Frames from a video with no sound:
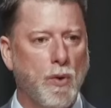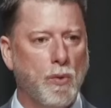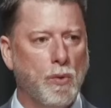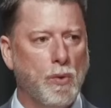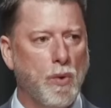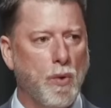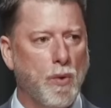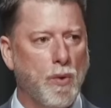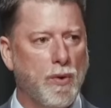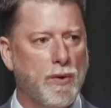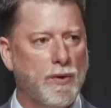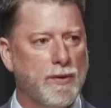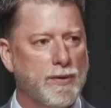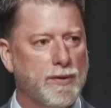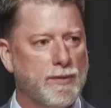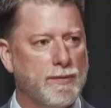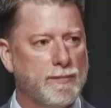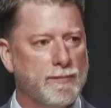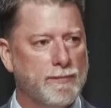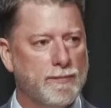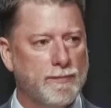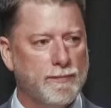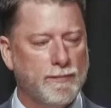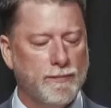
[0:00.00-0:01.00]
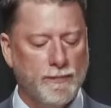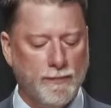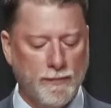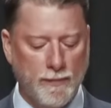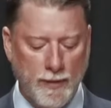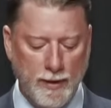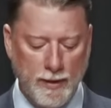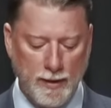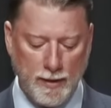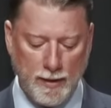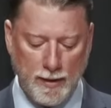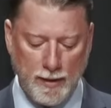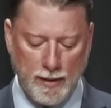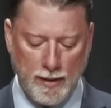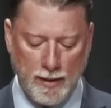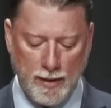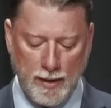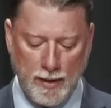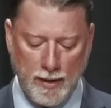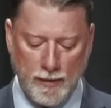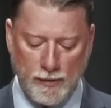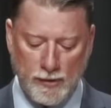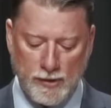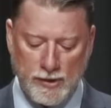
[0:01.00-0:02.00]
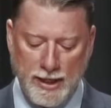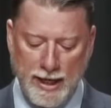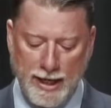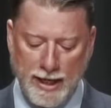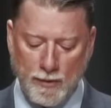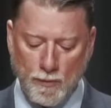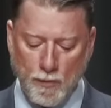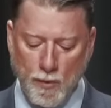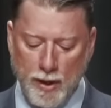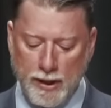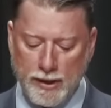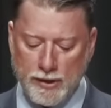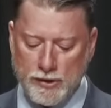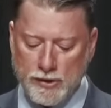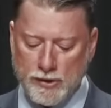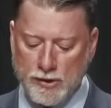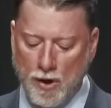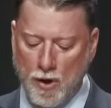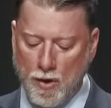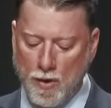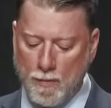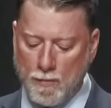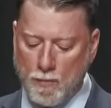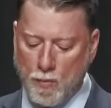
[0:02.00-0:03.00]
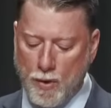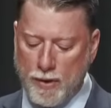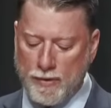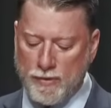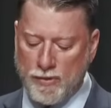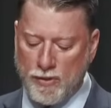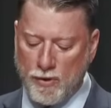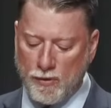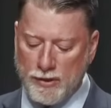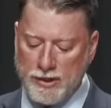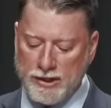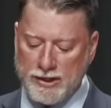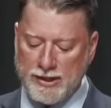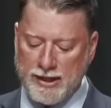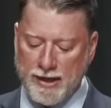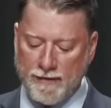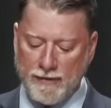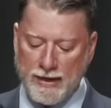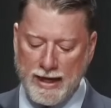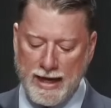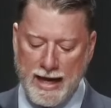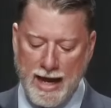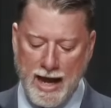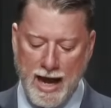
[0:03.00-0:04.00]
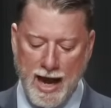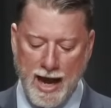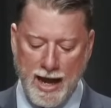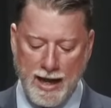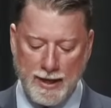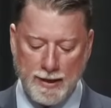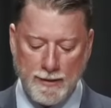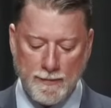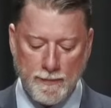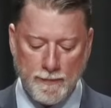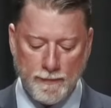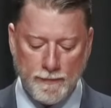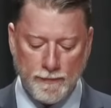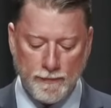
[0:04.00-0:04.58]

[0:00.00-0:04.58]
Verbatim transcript: O Lord. The second one is Psalm 137 9.